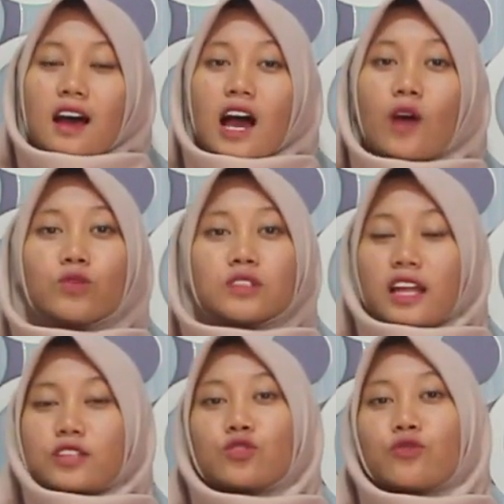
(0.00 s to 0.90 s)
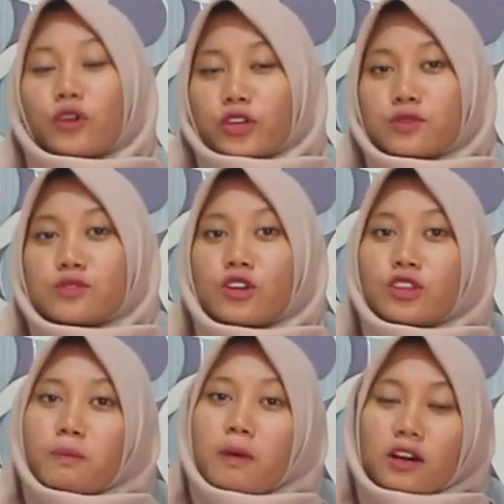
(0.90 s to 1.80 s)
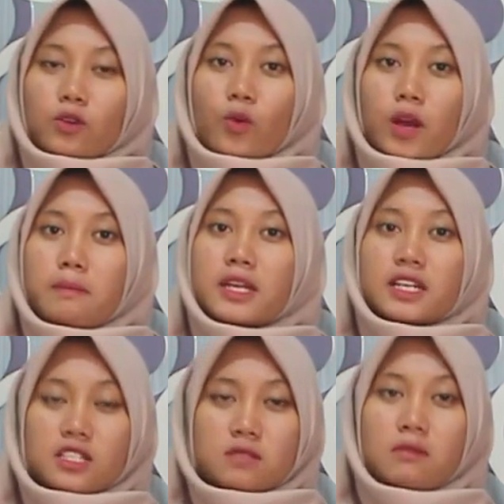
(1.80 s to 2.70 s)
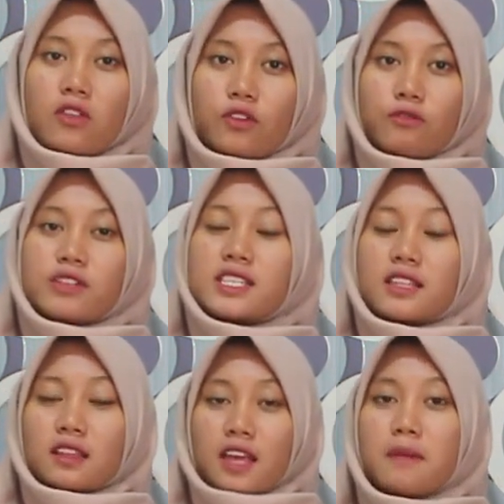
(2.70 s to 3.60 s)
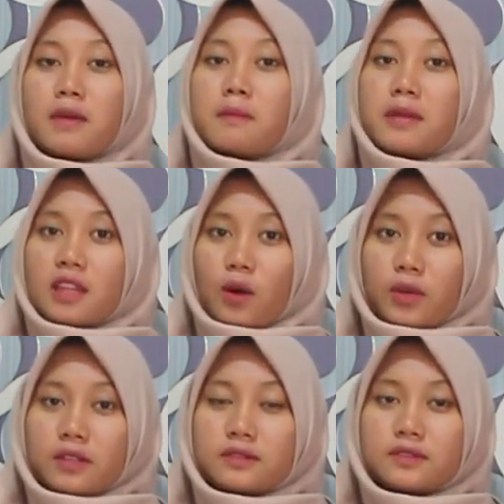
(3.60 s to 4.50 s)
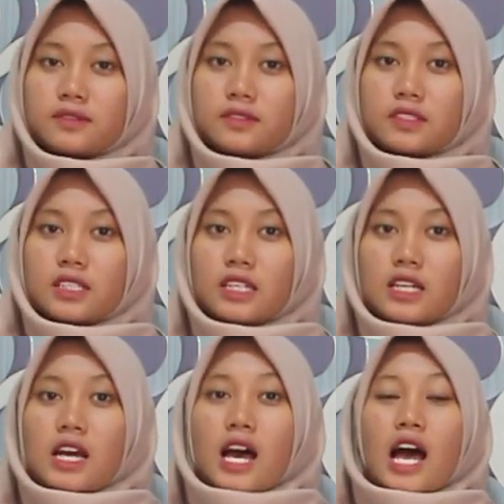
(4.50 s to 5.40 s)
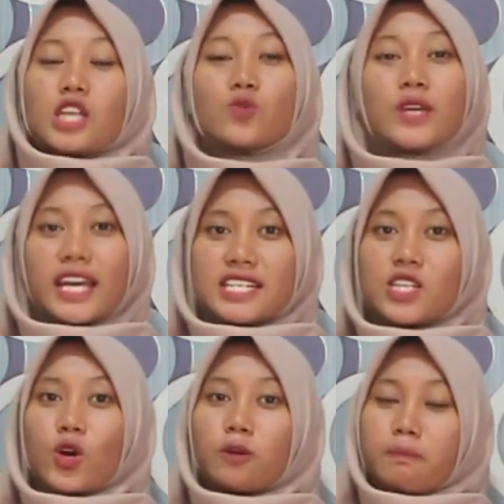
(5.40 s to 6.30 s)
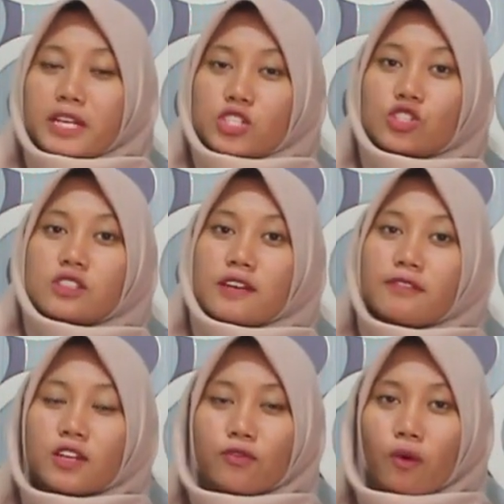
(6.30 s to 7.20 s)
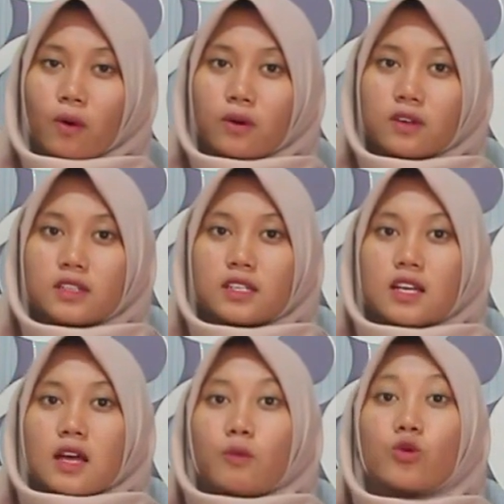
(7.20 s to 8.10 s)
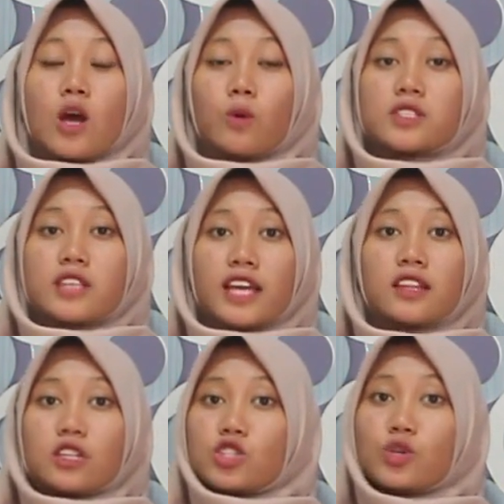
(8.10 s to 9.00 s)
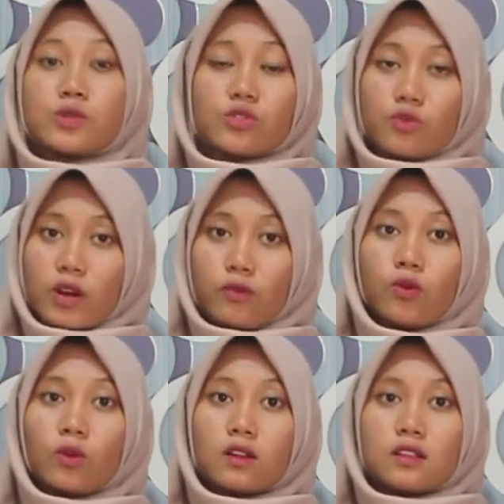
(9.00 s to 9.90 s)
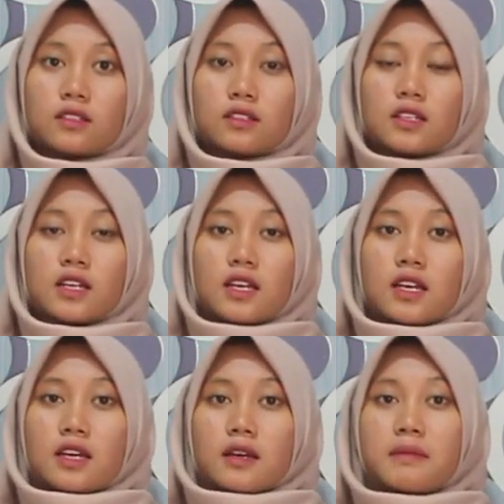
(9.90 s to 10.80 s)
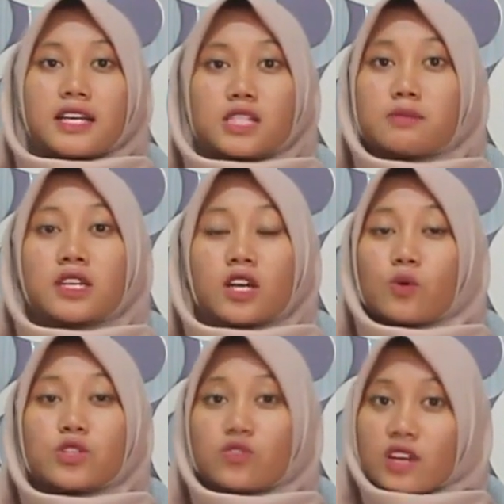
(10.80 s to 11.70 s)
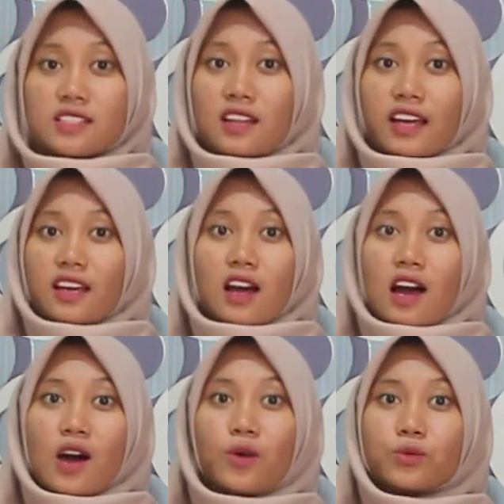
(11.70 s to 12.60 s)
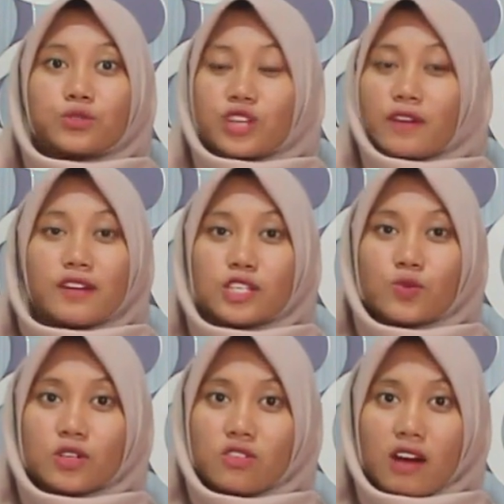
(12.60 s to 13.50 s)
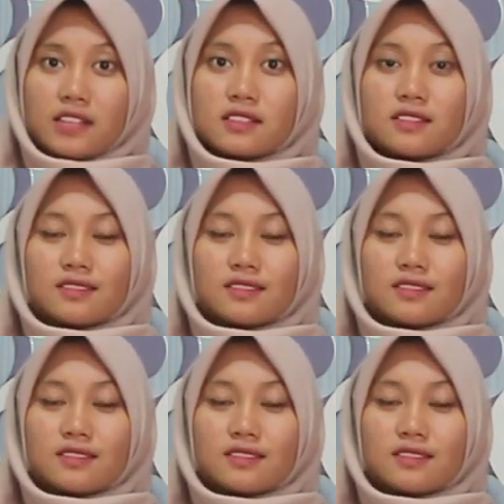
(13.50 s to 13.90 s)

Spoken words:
I would like to focus on the part when Minka's mother visited him in Betawi. As we can see on page 74, Bunda was saying that she was grateful because Minka was dressed like how Japanese were dressed.